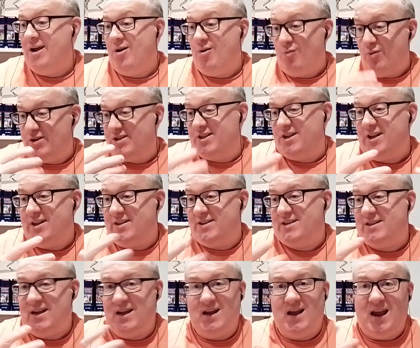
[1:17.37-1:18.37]
was that
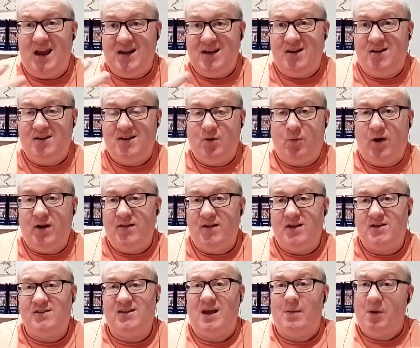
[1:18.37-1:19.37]
he needed to win
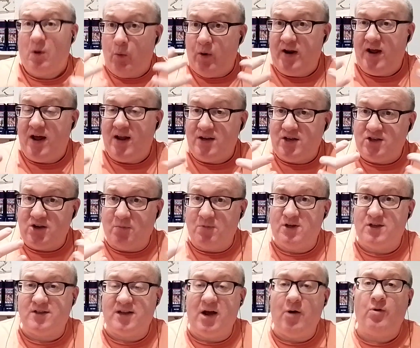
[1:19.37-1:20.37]
this game and win it in some
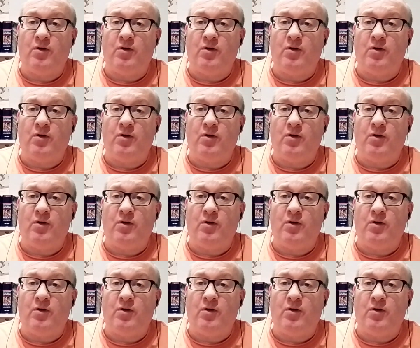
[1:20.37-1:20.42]
style.